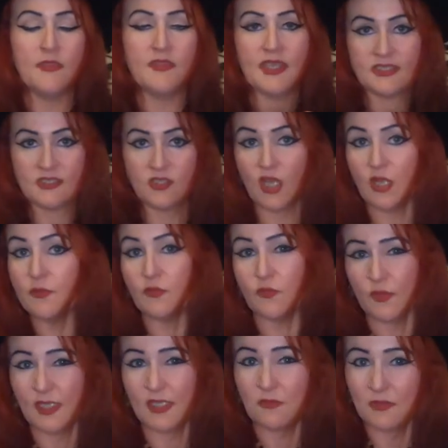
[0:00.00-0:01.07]
These are only
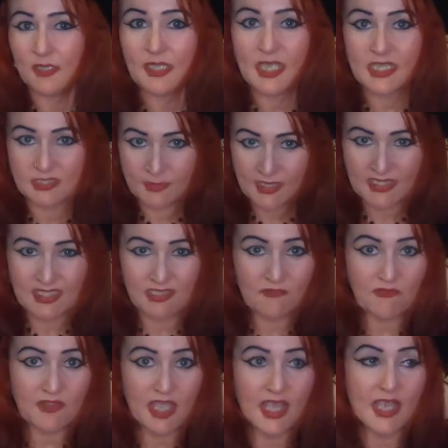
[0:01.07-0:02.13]
really
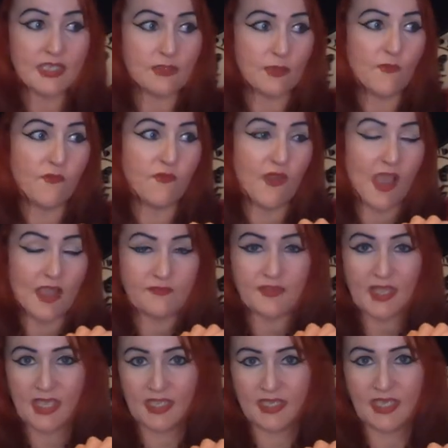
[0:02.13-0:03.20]
expensive, guys, like
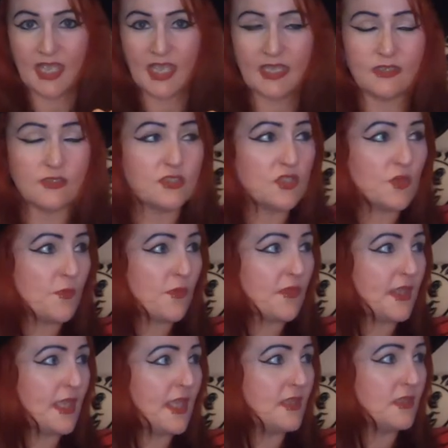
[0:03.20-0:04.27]
£5.99 or
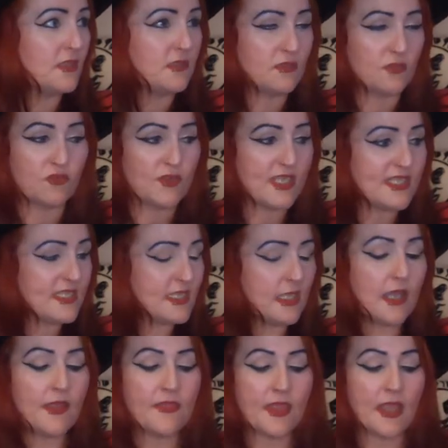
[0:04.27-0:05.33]
something. It's crazy
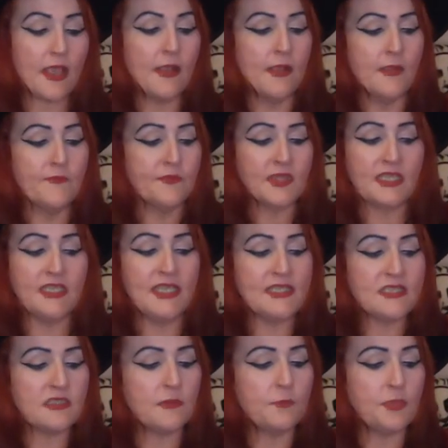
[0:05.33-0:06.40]
like that.
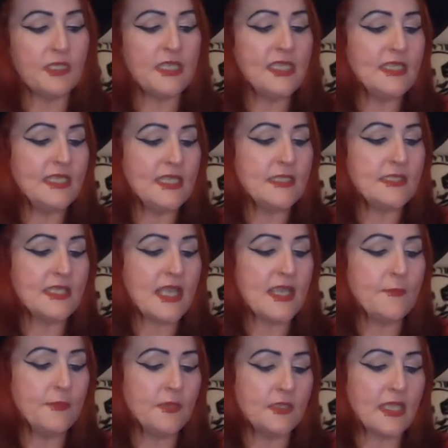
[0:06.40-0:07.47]
These are the bleeding
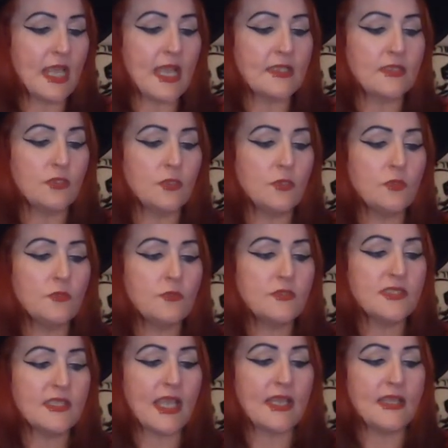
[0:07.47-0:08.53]
tapered
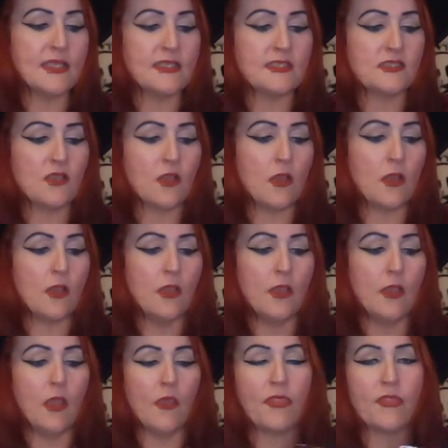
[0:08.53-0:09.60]
candles, and it's got
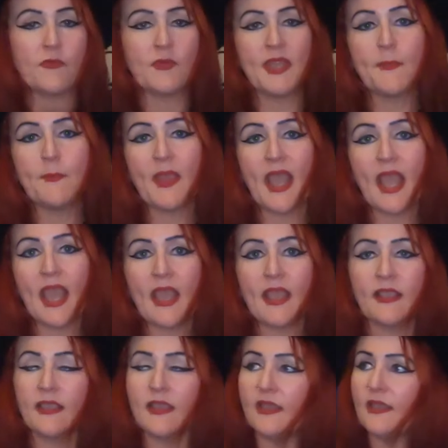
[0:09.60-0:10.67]

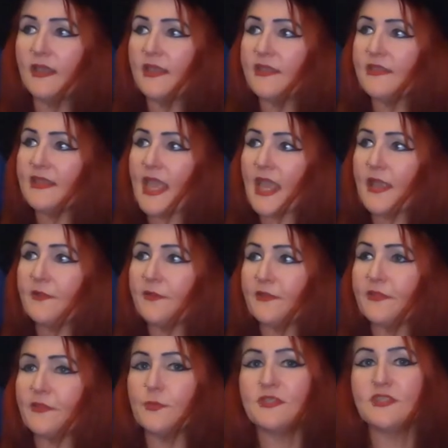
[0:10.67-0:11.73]
3-pack. Now,
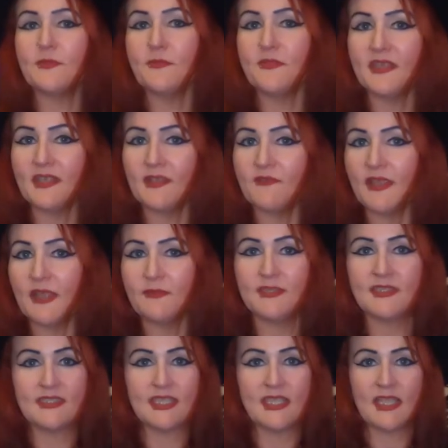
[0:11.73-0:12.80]
there was something I found
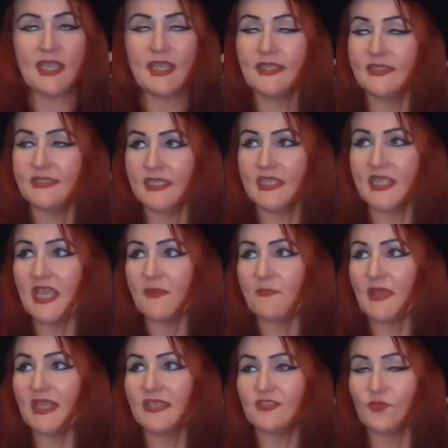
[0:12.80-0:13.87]
in TK
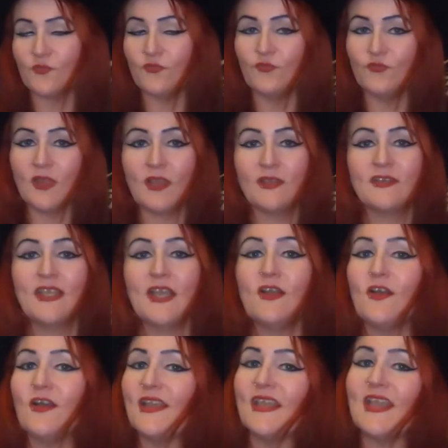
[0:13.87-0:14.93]
Maxx, and
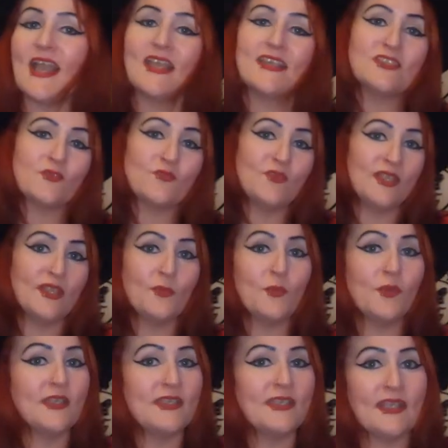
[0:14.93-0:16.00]
guys, I really
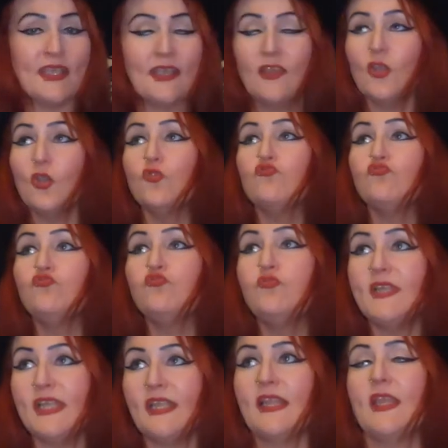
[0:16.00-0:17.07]
wanted it.
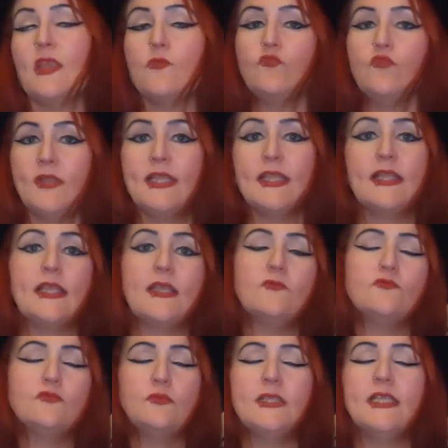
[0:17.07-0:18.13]
Really
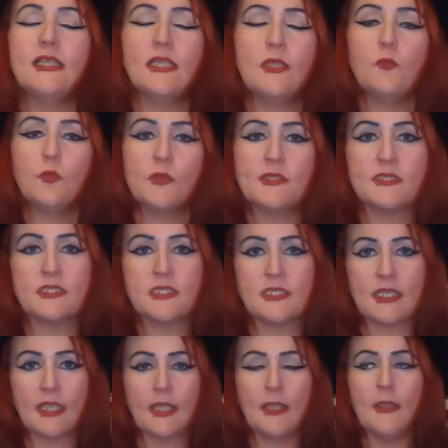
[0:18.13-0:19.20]
wanted
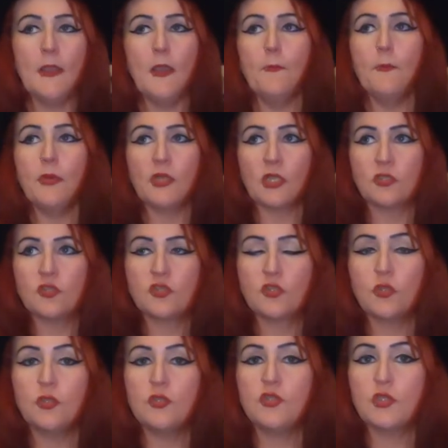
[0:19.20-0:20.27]
it. but I just
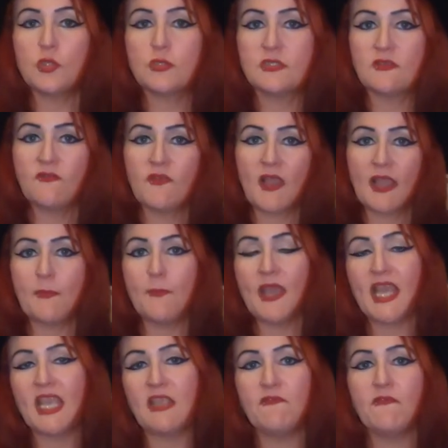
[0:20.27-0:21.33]
couldn't justify
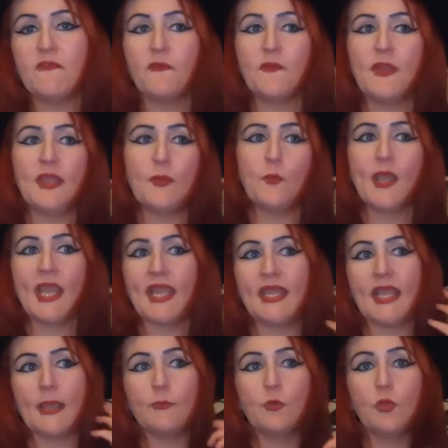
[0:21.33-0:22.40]
paying for it
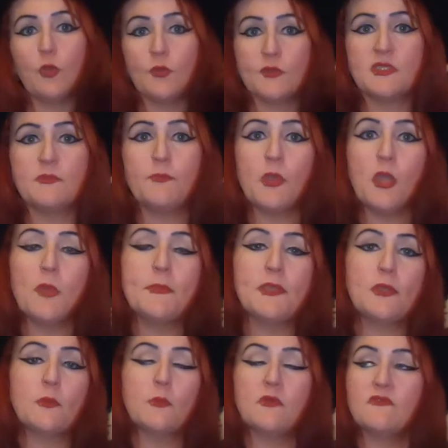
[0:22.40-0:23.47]
when I'm going to
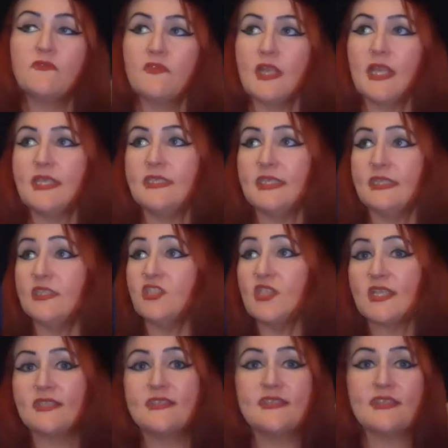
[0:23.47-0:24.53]
Birmingham on Friday, and the
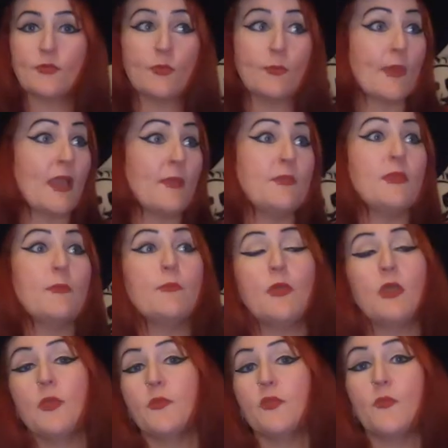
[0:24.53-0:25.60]
chances are it might be in
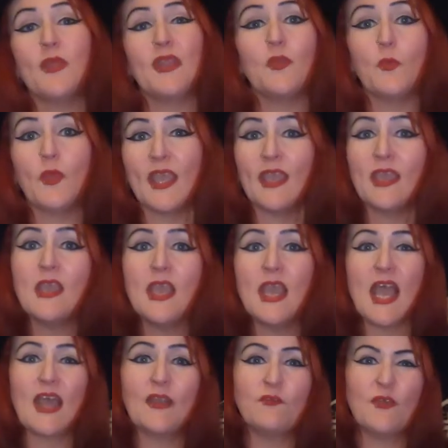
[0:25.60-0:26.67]
Birmingham anyway,
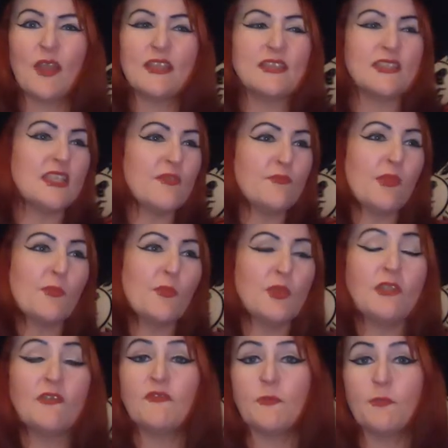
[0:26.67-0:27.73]
and I'd rather save my
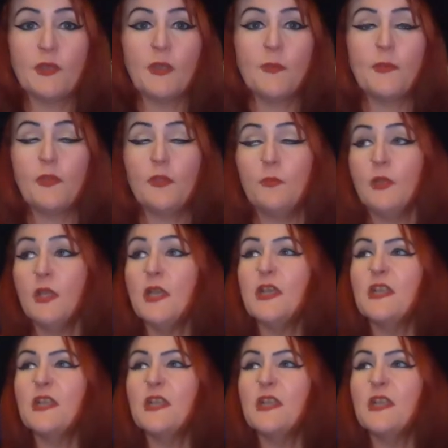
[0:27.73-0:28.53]
money for Birmingham.